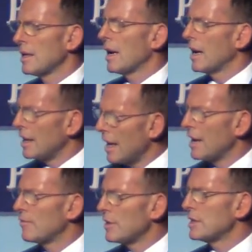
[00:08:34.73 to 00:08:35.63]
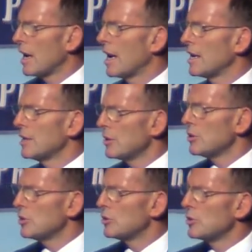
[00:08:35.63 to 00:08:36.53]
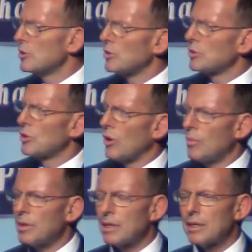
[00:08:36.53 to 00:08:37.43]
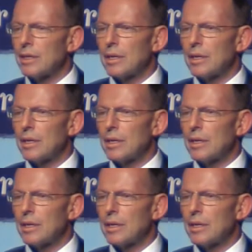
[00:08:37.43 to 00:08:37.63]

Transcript: And every day you do your job,